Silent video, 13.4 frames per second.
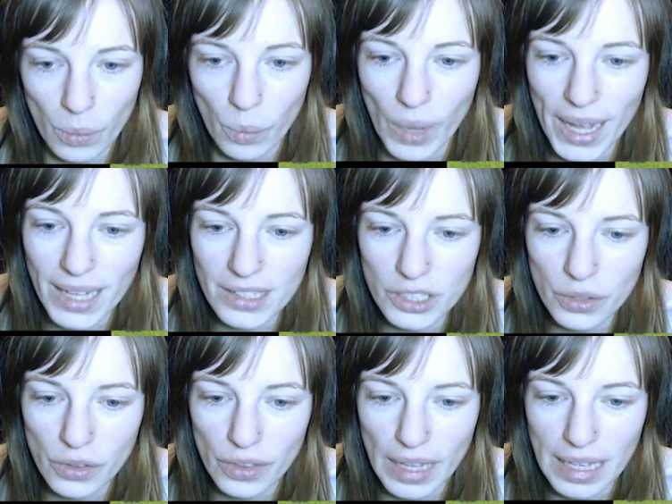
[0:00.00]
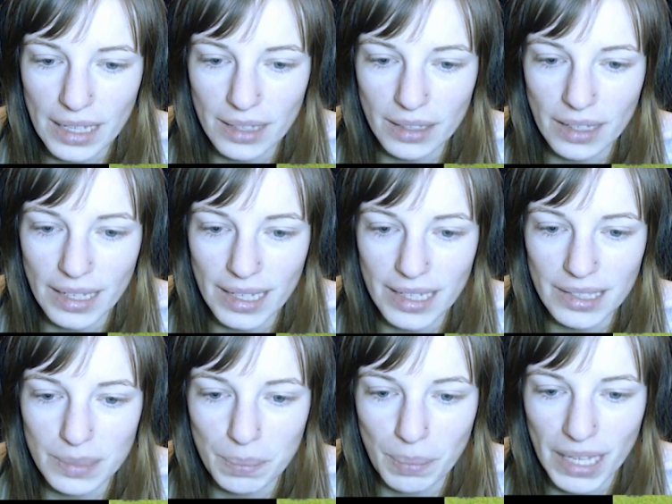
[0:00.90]
Where do you think
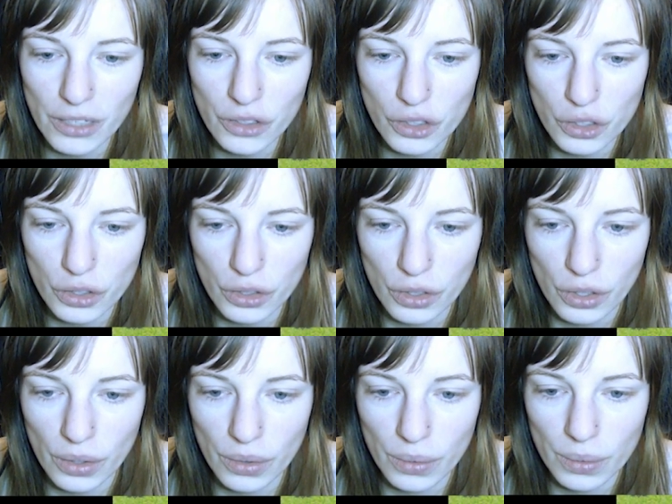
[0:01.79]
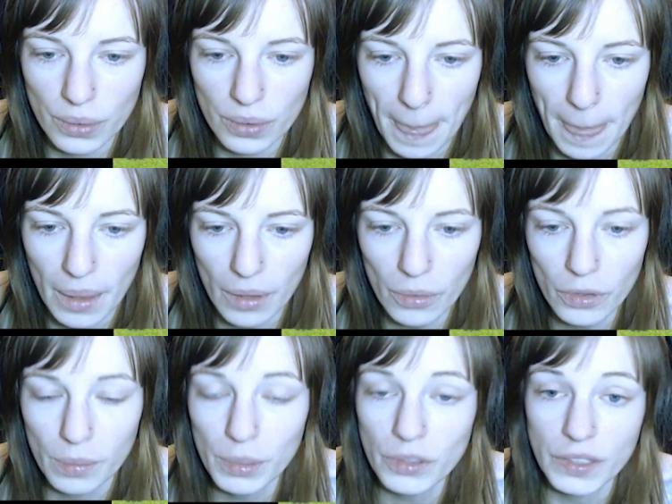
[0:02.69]
his mate should go? Well, oh,
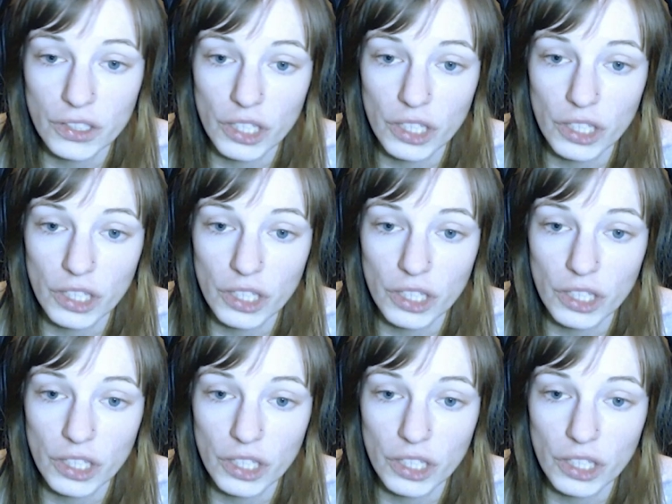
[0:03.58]
the music's